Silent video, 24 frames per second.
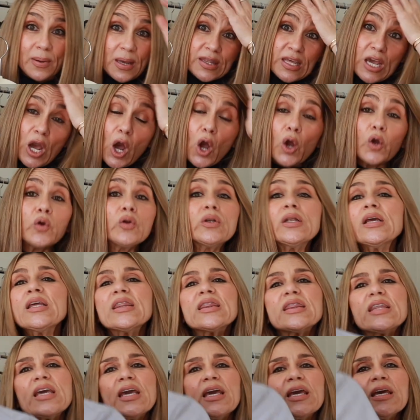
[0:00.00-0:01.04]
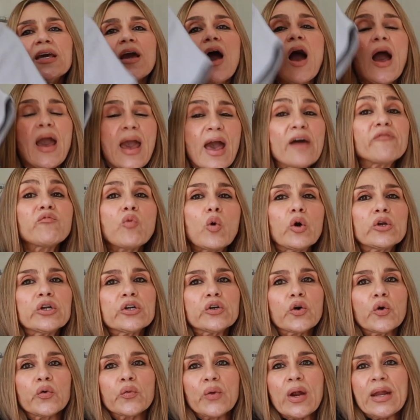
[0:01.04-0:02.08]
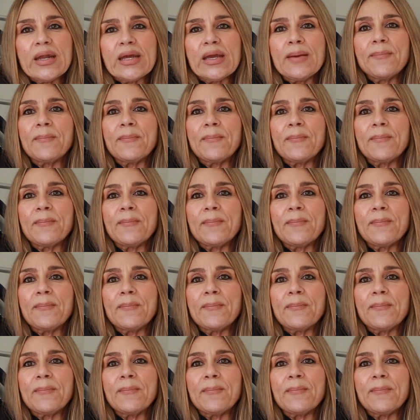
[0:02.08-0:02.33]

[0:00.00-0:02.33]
The only thing, I have worn it already,